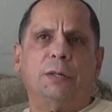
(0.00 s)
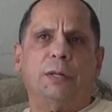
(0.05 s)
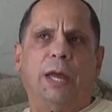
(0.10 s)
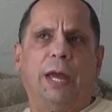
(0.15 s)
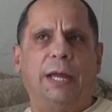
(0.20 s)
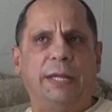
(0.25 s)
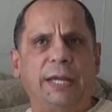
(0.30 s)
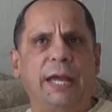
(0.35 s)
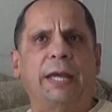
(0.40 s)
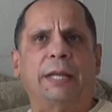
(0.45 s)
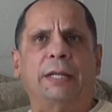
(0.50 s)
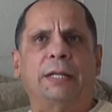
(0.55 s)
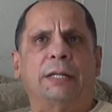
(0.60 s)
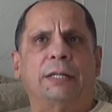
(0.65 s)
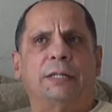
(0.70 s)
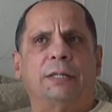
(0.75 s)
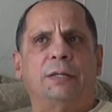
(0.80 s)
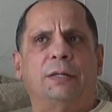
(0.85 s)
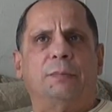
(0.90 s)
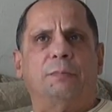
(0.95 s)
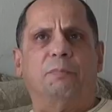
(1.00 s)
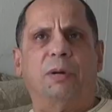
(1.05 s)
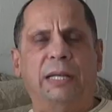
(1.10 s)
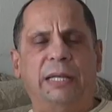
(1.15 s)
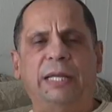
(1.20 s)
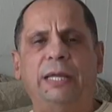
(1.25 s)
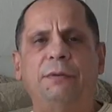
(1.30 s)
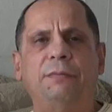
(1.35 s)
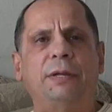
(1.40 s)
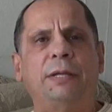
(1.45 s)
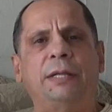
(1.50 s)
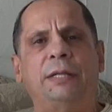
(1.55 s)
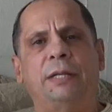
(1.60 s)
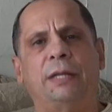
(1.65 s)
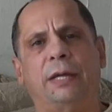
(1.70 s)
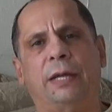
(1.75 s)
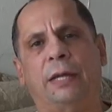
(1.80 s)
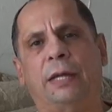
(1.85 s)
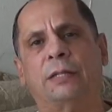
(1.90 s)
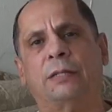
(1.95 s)
Again, believing
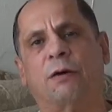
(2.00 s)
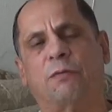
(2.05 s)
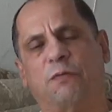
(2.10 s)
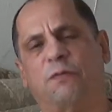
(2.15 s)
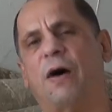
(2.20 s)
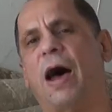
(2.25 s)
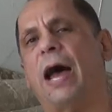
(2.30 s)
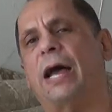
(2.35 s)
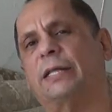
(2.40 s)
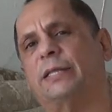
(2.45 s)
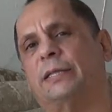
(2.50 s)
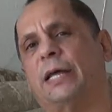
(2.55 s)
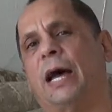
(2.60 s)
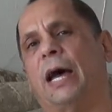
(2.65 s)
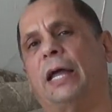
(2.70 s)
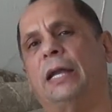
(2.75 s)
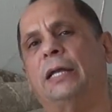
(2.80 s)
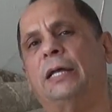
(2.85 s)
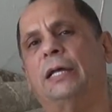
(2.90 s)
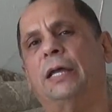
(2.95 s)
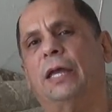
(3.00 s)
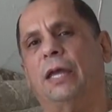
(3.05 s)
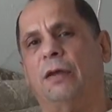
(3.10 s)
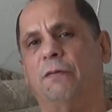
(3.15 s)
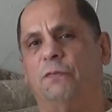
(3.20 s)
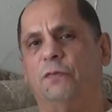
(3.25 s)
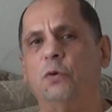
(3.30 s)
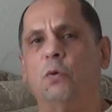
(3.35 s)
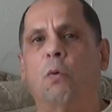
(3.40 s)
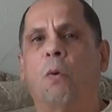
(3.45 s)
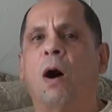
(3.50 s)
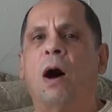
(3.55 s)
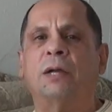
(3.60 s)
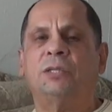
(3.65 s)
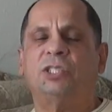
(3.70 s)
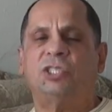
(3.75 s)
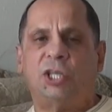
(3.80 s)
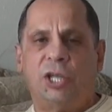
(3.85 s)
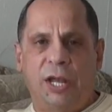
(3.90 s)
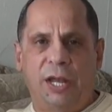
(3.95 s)
in the fact that if you
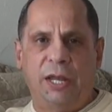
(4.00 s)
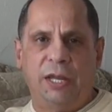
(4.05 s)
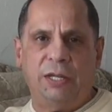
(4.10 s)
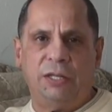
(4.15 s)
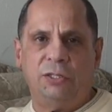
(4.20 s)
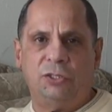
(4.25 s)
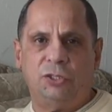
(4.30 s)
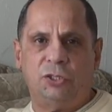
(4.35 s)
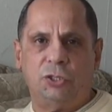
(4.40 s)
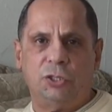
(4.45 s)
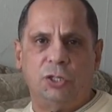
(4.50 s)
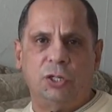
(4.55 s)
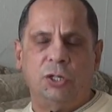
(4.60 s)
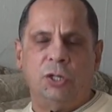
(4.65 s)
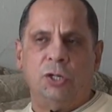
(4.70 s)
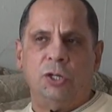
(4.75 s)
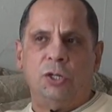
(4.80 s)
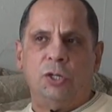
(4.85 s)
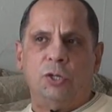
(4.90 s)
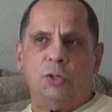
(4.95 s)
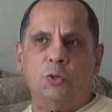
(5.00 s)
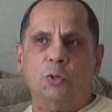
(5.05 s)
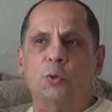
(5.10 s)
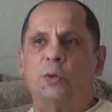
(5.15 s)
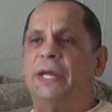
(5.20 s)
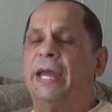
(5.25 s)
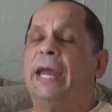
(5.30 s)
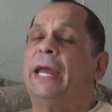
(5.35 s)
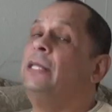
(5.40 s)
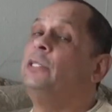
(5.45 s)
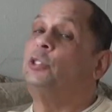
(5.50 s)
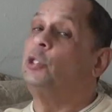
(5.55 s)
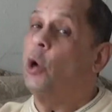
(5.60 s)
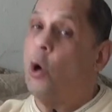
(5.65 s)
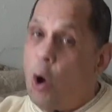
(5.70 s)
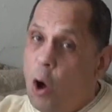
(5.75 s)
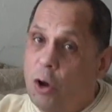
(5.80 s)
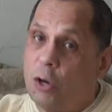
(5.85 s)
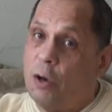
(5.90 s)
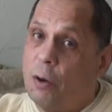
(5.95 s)
want change, you can't
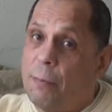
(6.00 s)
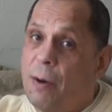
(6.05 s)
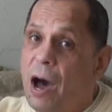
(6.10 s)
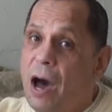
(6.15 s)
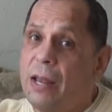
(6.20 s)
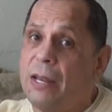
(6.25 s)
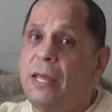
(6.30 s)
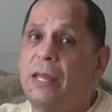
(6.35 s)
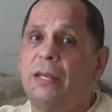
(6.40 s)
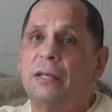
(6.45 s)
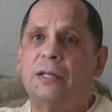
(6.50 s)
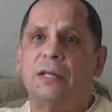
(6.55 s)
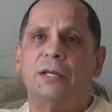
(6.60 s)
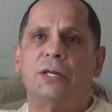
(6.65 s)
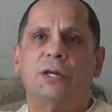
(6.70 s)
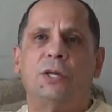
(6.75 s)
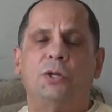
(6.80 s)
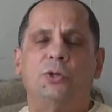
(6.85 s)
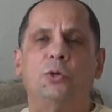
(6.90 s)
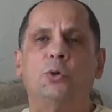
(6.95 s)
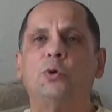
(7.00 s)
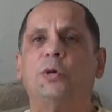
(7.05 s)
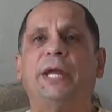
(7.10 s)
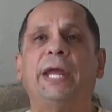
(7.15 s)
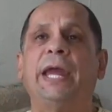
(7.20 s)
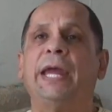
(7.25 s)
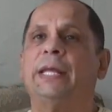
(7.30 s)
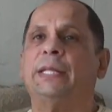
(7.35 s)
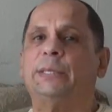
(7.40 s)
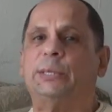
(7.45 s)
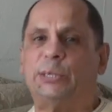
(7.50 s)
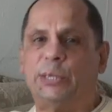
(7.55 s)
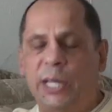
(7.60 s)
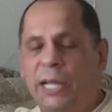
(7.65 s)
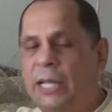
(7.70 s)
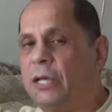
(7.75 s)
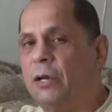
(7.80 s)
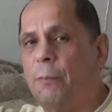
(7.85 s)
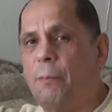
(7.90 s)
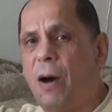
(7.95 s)
talk about it, you can't
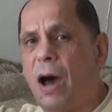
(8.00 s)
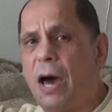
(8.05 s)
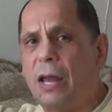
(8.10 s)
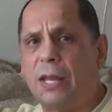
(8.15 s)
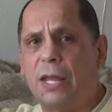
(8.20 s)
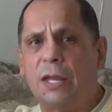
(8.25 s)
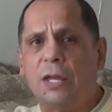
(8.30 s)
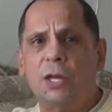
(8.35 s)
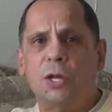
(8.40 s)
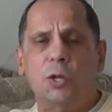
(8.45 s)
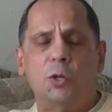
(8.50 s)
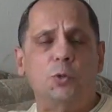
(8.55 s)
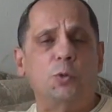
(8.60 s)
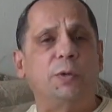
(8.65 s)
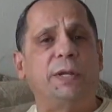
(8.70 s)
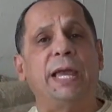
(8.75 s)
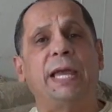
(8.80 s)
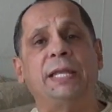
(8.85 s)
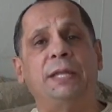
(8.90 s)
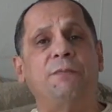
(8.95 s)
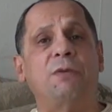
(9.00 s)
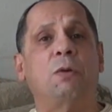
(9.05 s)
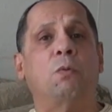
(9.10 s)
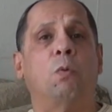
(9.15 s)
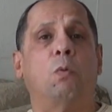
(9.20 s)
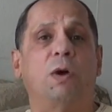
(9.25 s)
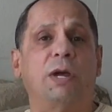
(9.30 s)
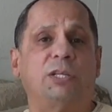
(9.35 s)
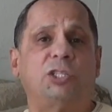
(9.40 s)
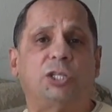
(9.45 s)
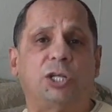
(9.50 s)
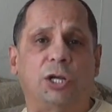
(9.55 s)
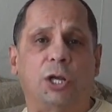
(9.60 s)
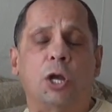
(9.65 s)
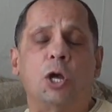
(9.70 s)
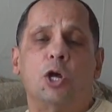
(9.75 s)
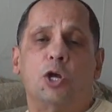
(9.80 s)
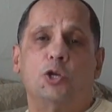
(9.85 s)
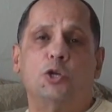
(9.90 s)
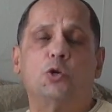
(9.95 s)
think about it, you can't even wish it.
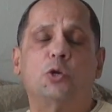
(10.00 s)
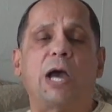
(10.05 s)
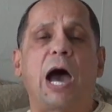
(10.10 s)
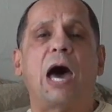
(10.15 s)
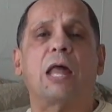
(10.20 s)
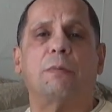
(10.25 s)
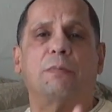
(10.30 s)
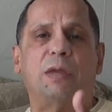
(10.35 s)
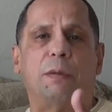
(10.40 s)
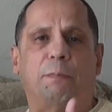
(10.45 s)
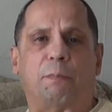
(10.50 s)
You got to be